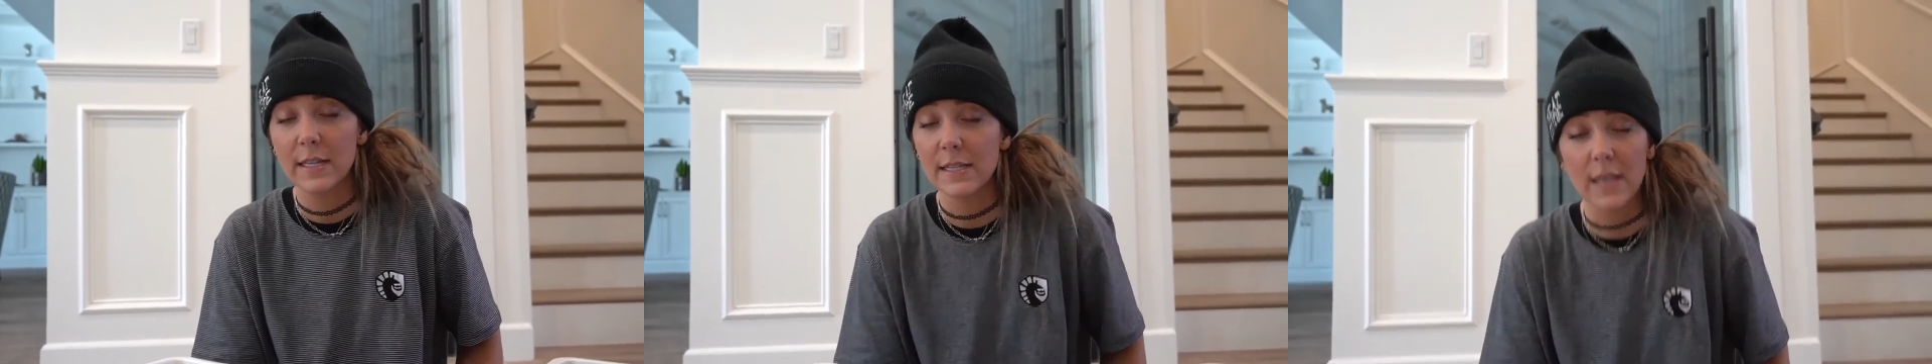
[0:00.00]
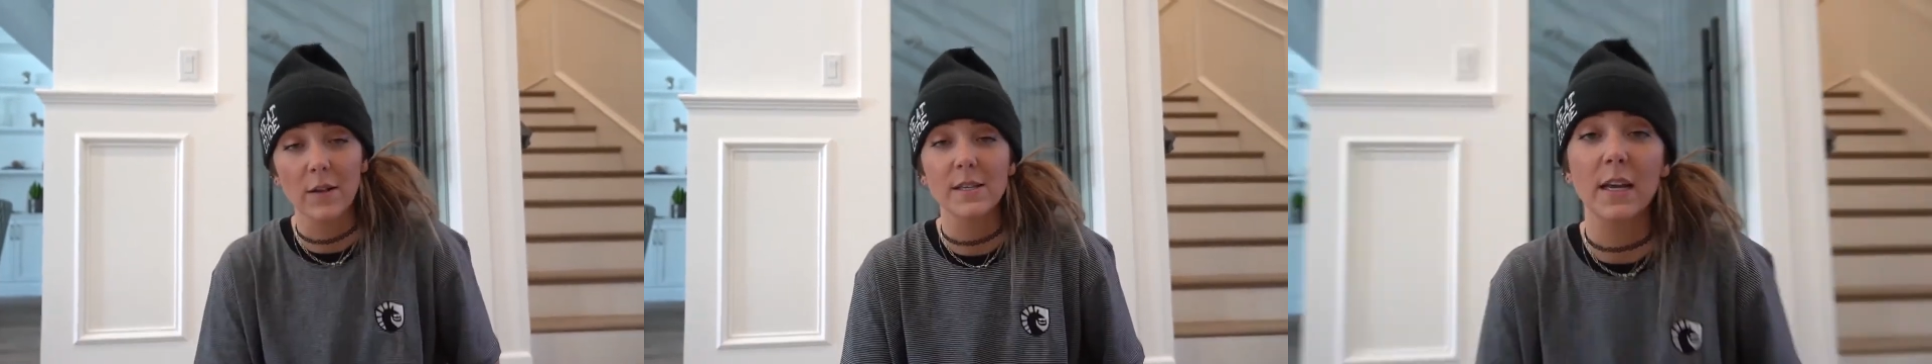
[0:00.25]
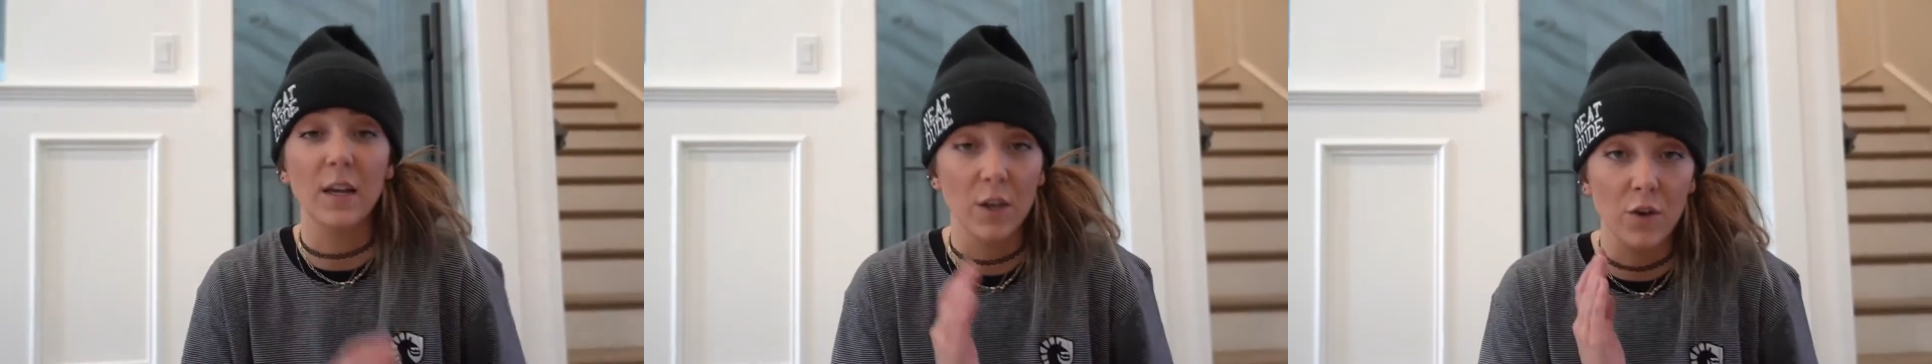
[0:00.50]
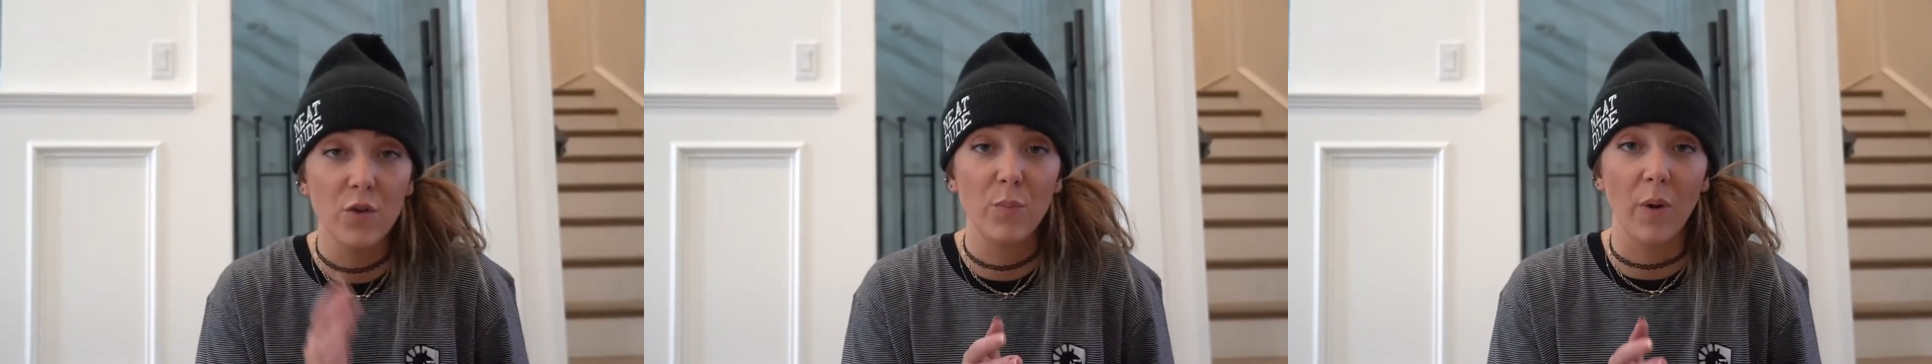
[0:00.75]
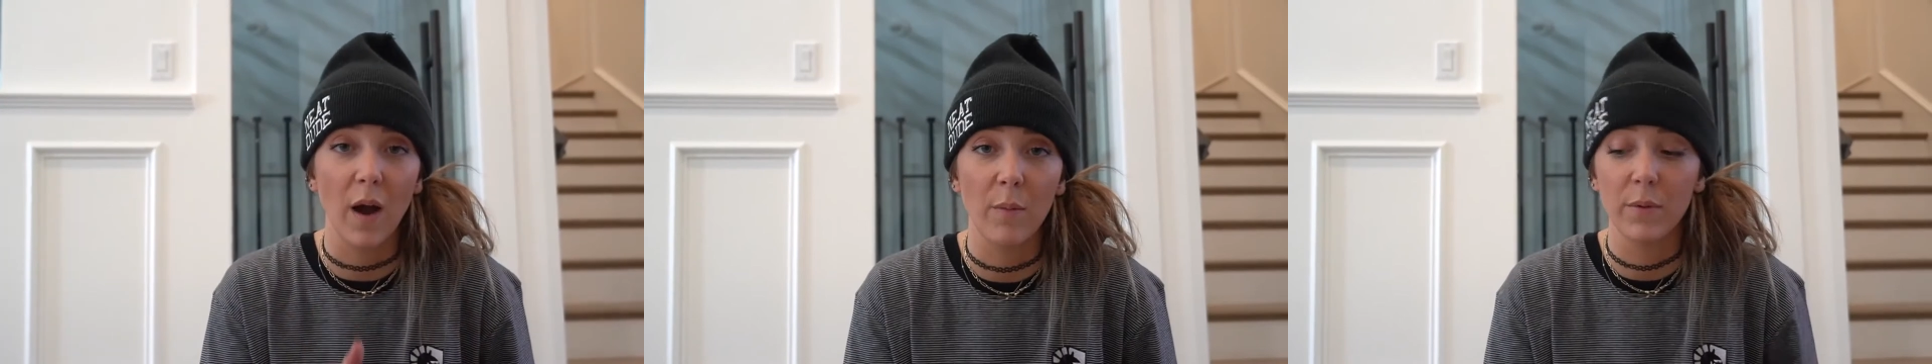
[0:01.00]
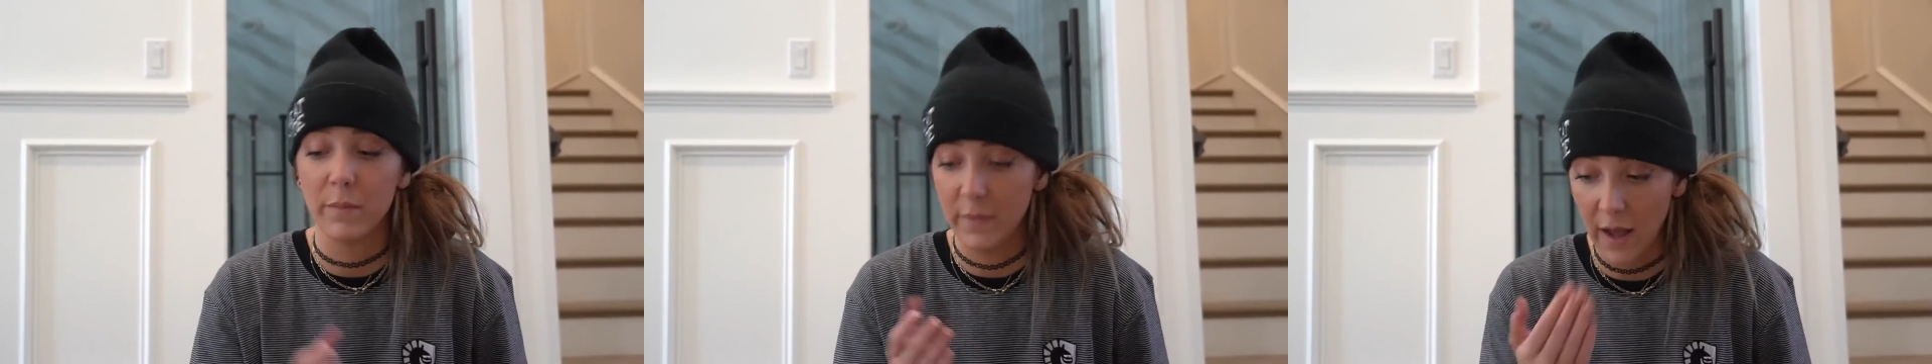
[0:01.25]
Sounds like a you
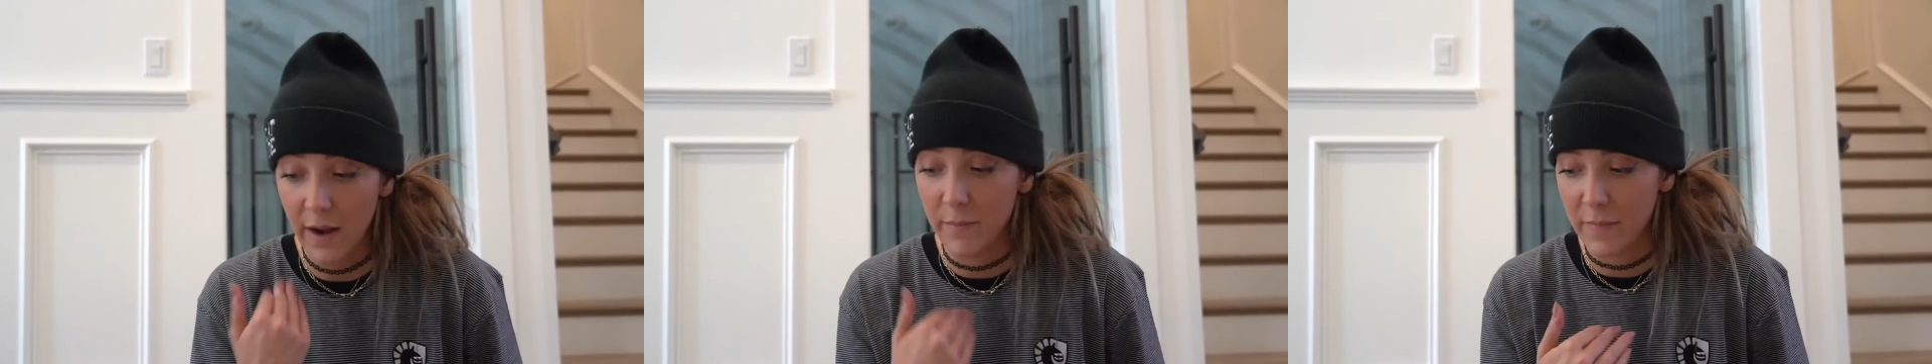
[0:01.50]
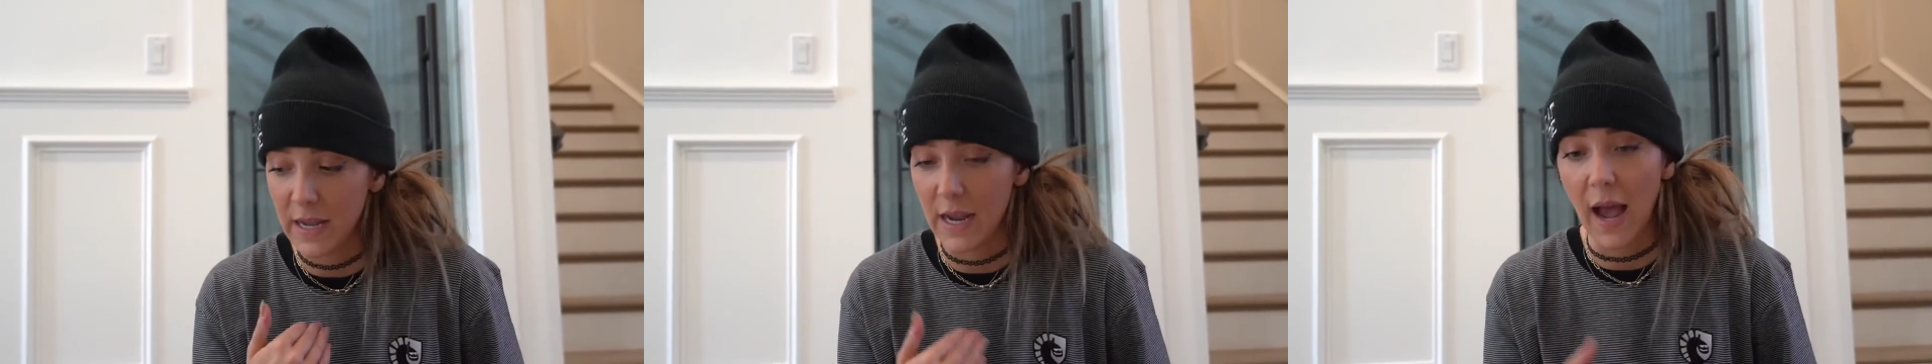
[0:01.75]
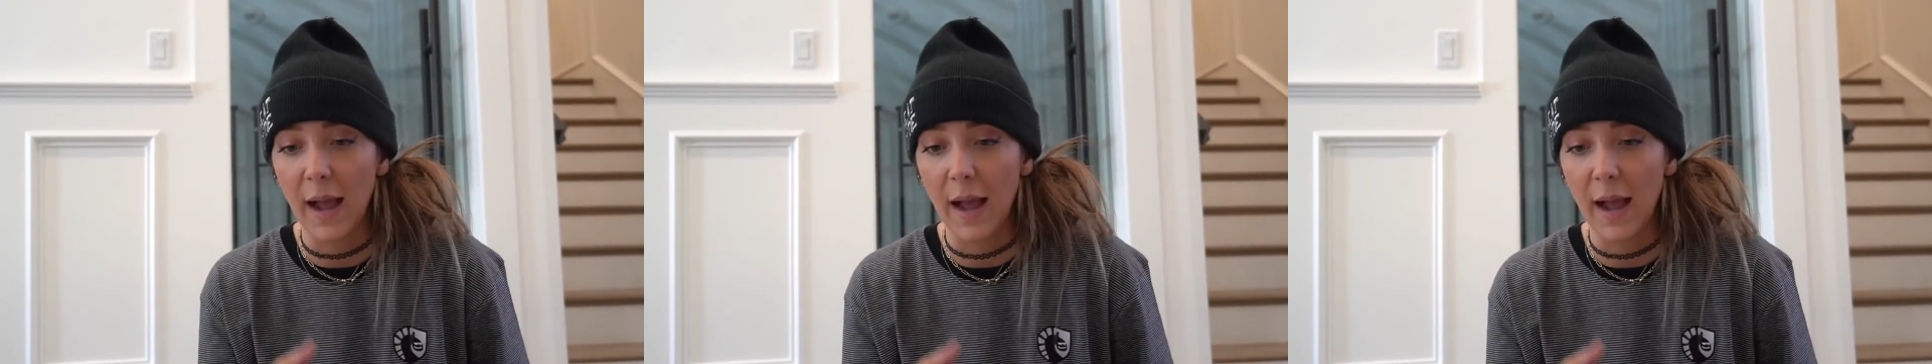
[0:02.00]
problem, not a me.